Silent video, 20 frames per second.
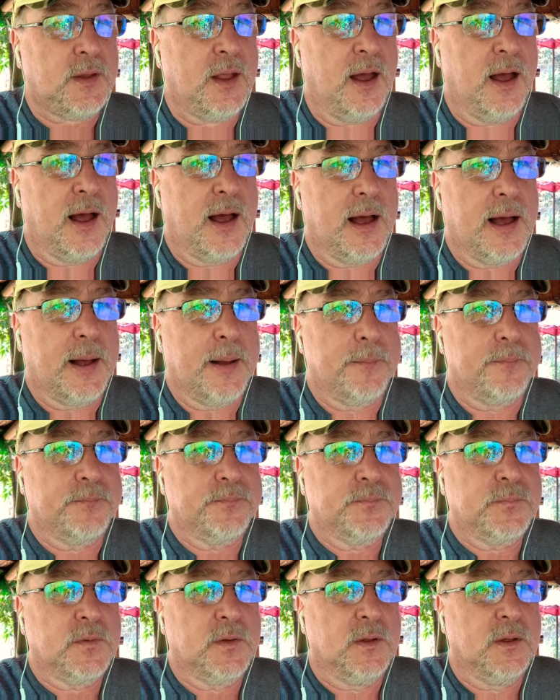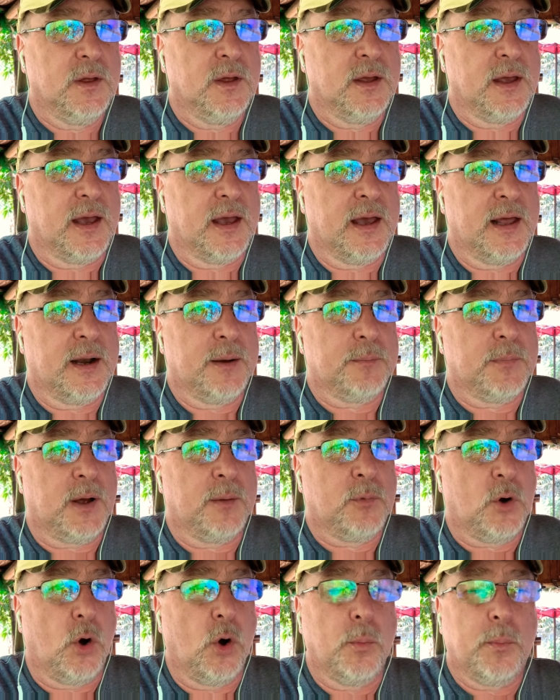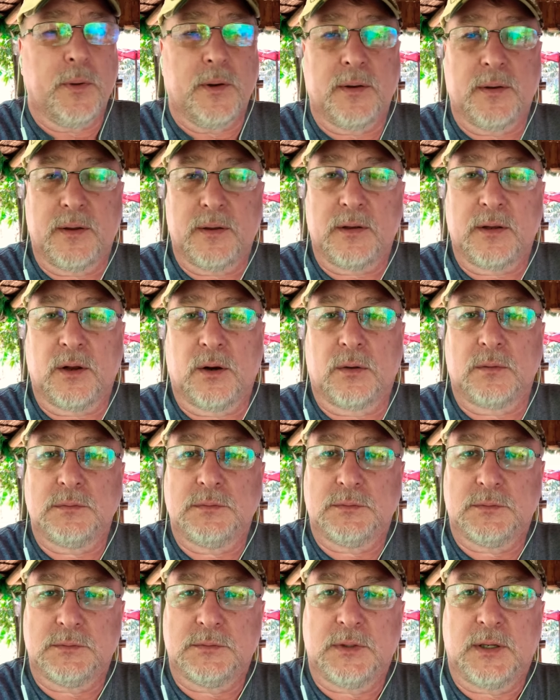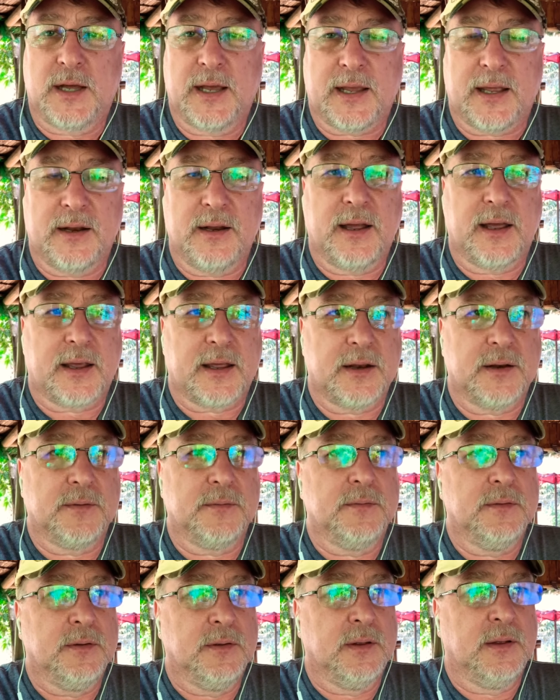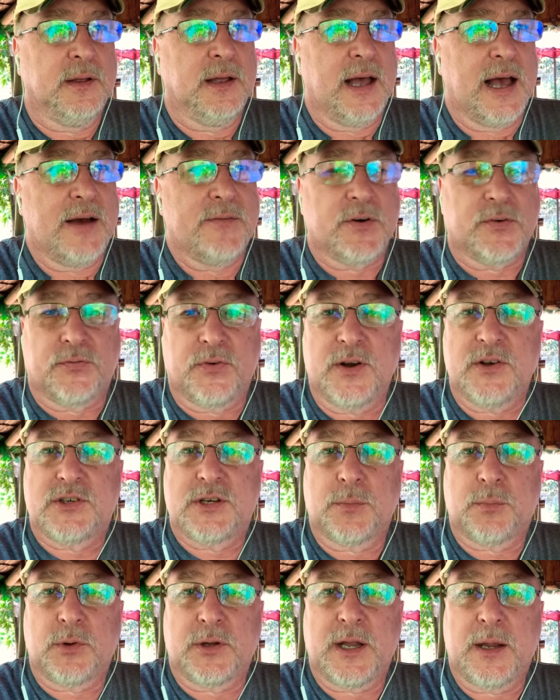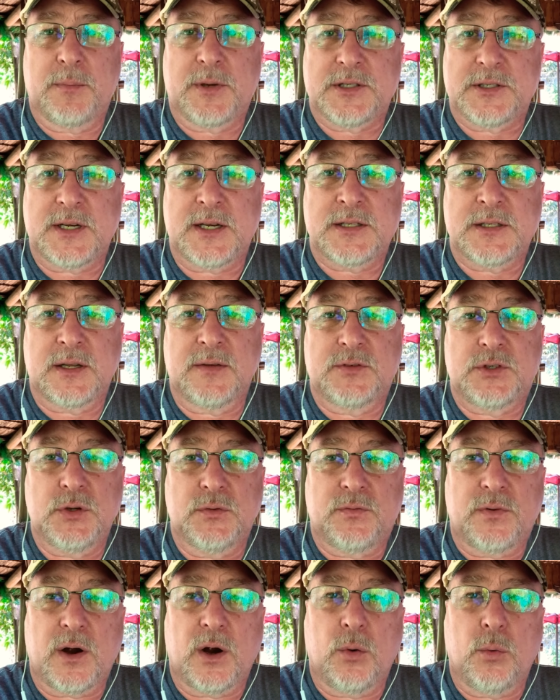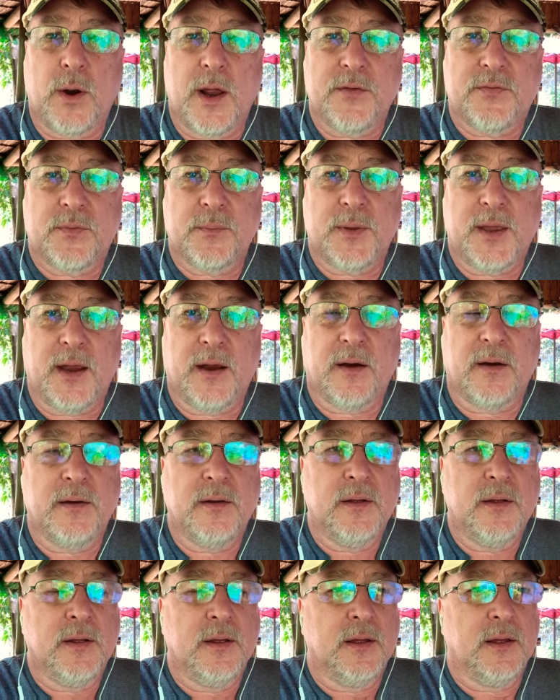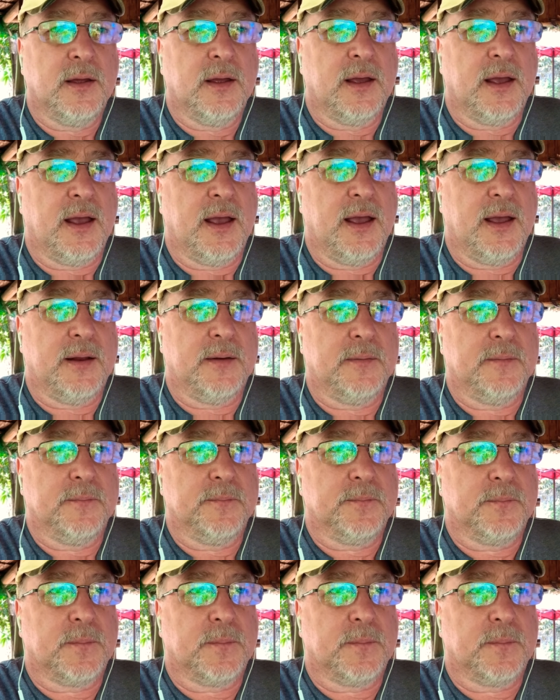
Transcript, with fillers: um, and I'm I'm hoping that you know I can I can have a friendship with him because he doesn't live too far away from here, and